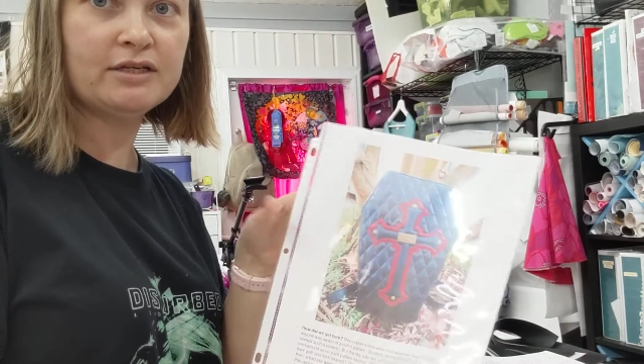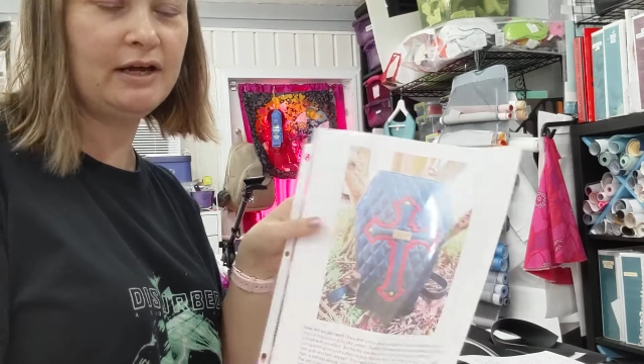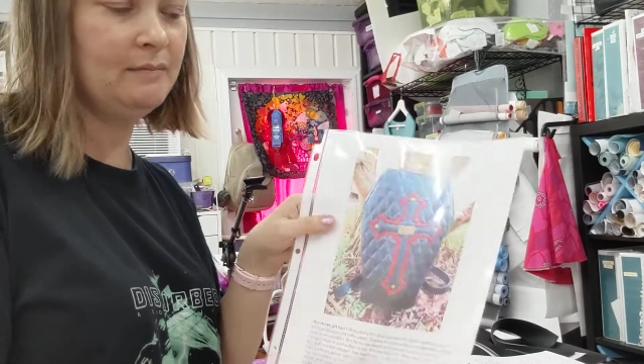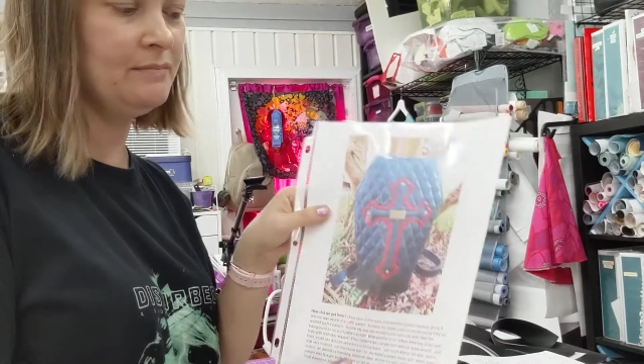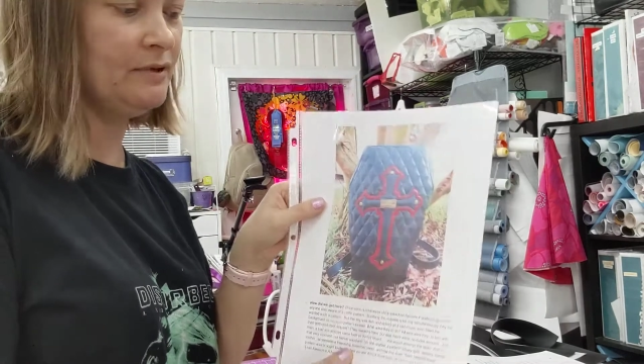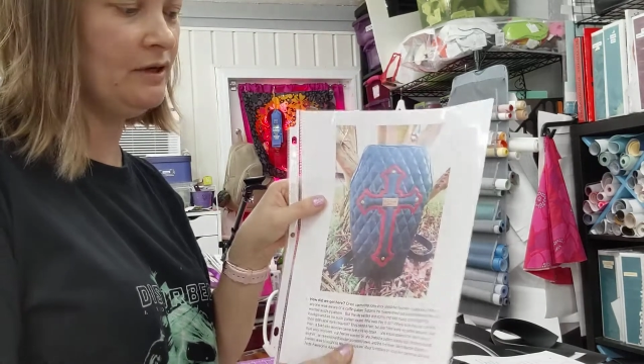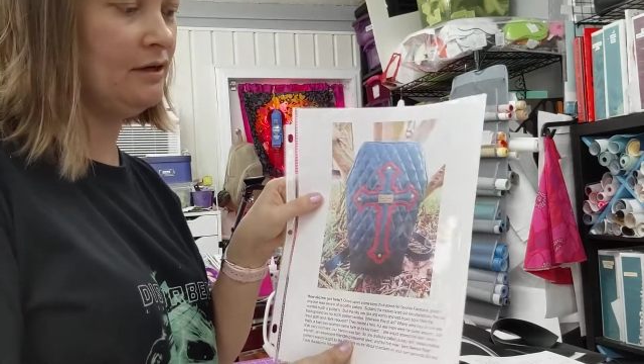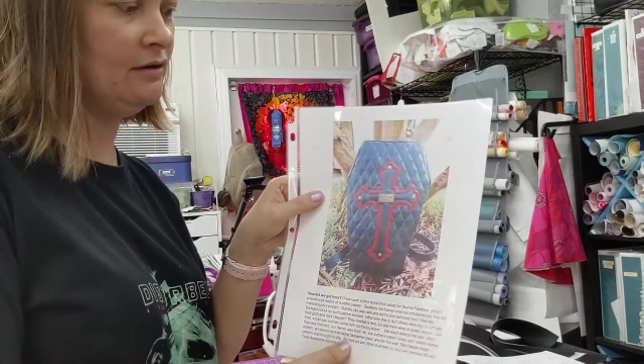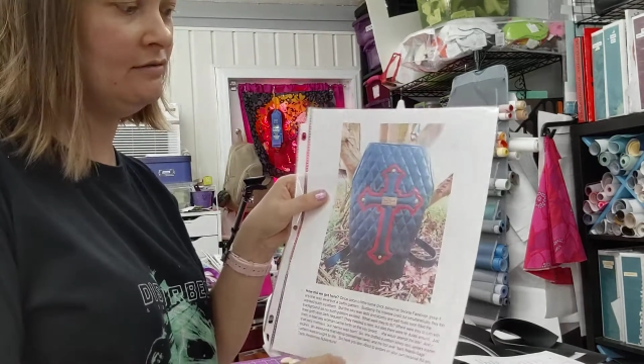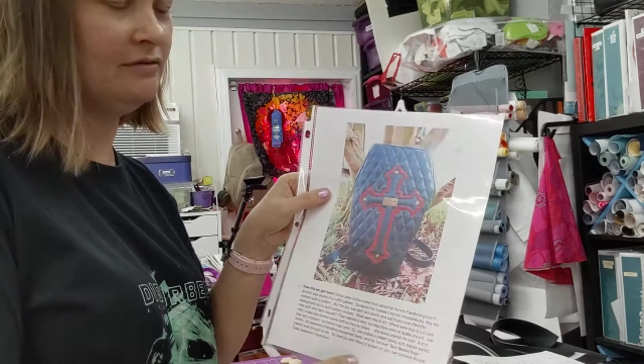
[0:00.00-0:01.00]
type
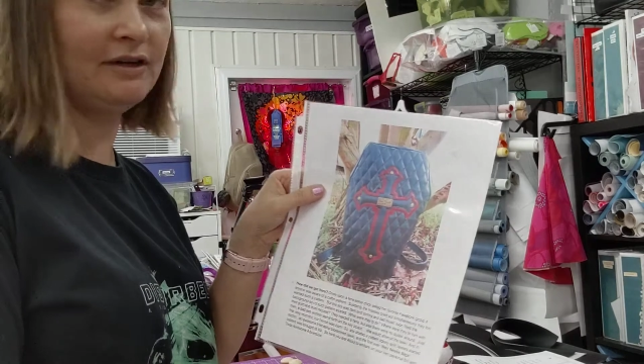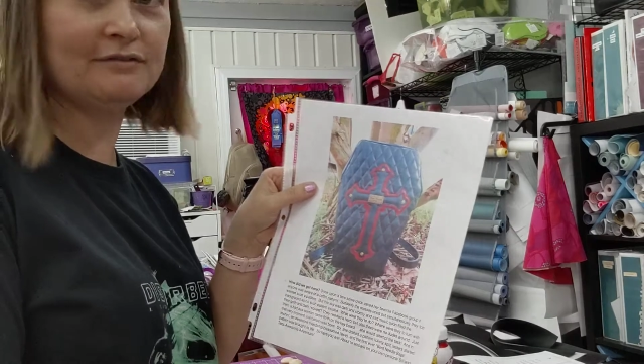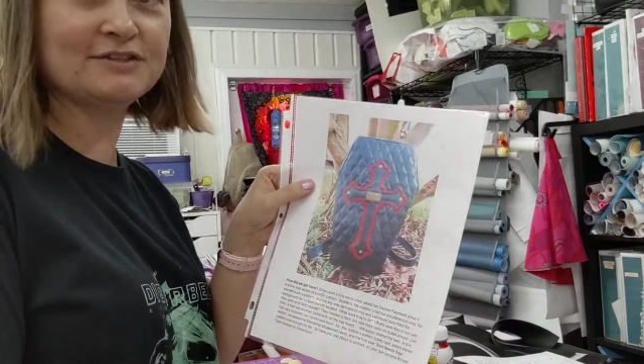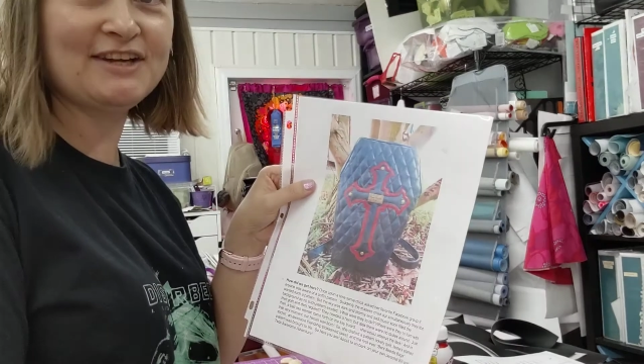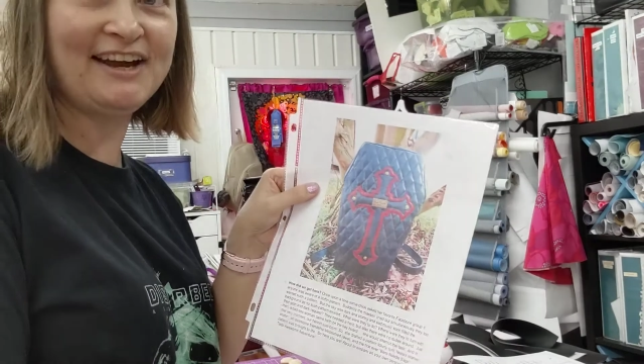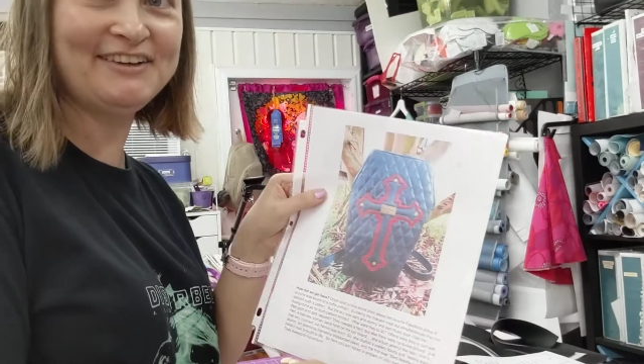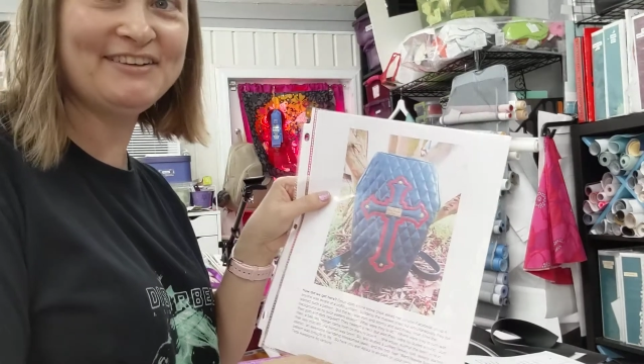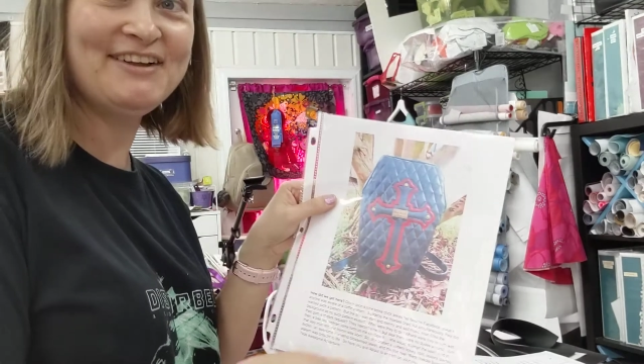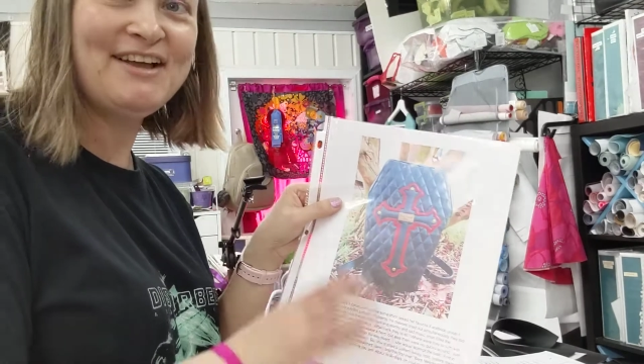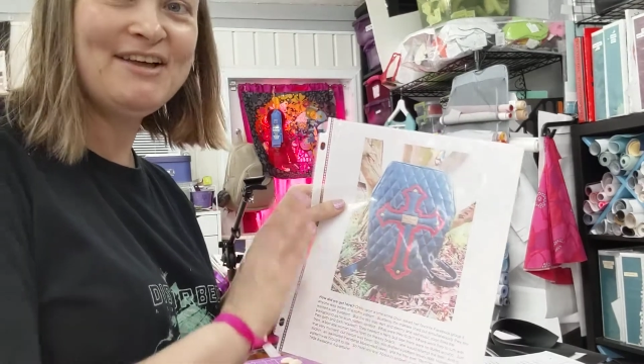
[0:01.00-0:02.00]
of style,